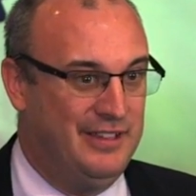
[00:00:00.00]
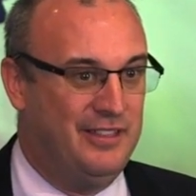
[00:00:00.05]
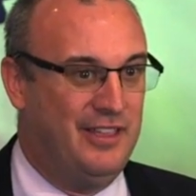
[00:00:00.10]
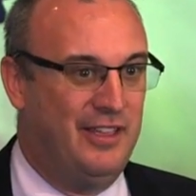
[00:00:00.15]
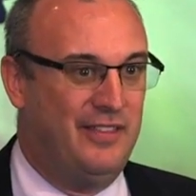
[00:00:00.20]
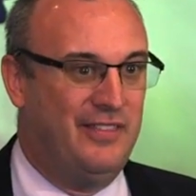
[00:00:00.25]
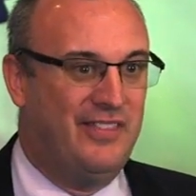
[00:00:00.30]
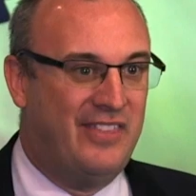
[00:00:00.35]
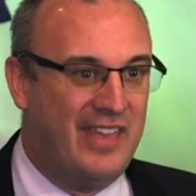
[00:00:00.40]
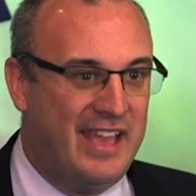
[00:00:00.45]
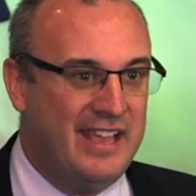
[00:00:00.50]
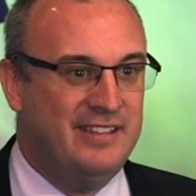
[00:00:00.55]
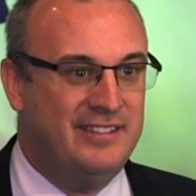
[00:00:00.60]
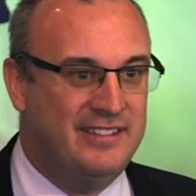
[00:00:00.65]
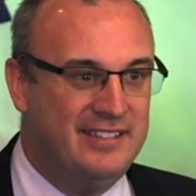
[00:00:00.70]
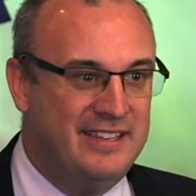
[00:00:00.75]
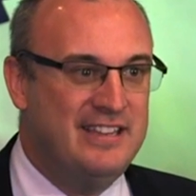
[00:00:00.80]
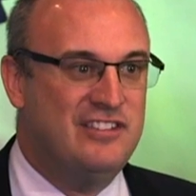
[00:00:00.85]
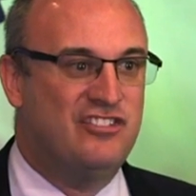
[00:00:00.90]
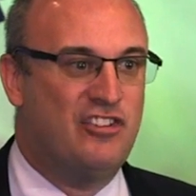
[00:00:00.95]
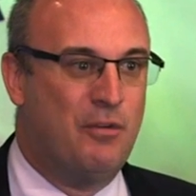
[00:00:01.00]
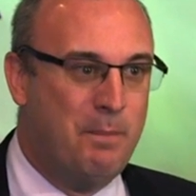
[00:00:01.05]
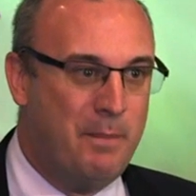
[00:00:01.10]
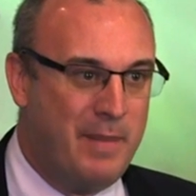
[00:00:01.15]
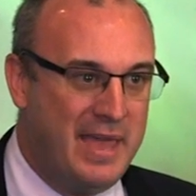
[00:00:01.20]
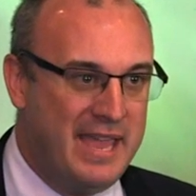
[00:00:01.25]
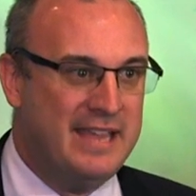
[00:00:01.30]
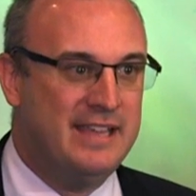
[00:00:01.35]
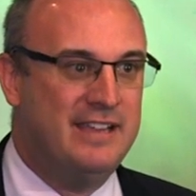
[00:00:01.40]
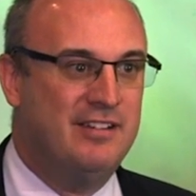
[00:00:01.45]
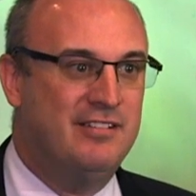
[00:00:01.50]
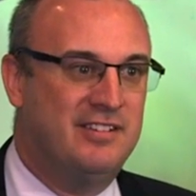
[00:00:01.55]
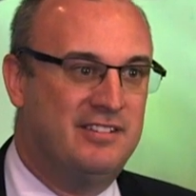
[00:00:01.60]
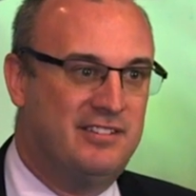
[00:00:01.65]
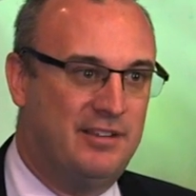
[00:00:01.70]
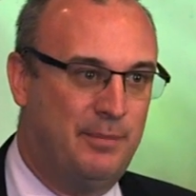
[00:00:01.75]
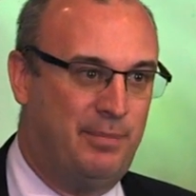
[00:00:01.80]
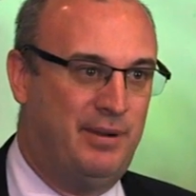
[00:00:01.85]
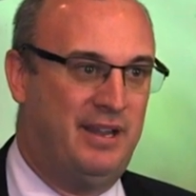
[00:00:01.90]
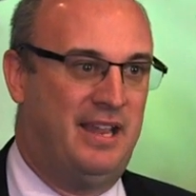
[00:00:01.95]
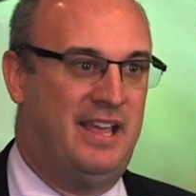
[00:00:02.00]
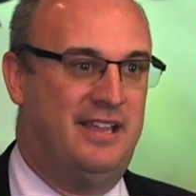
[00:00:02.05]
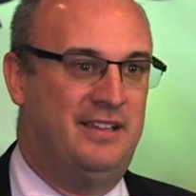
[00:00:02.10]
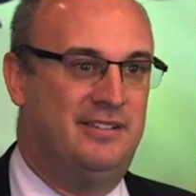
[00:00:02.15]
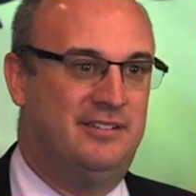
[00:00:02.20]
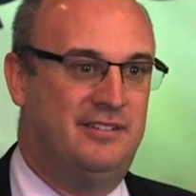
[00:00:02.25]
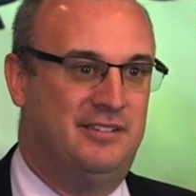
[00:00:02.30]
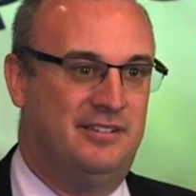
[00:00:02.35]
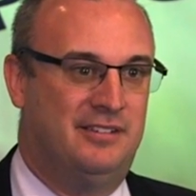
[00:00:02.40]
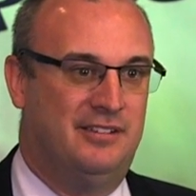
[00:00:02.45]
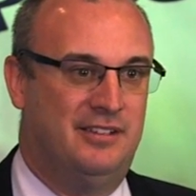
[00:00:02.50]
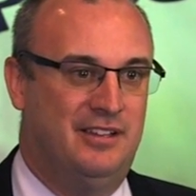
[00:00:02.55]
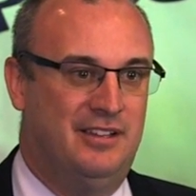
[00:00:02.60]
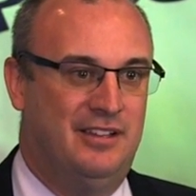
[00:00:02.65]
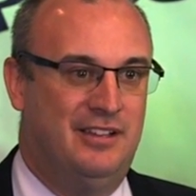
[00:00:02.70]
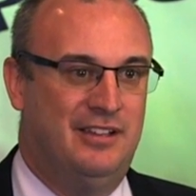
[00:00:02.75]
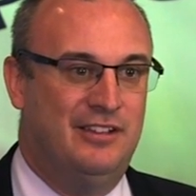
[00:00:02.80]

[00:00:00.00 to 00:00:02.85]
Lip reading: that they see Jamaica as a place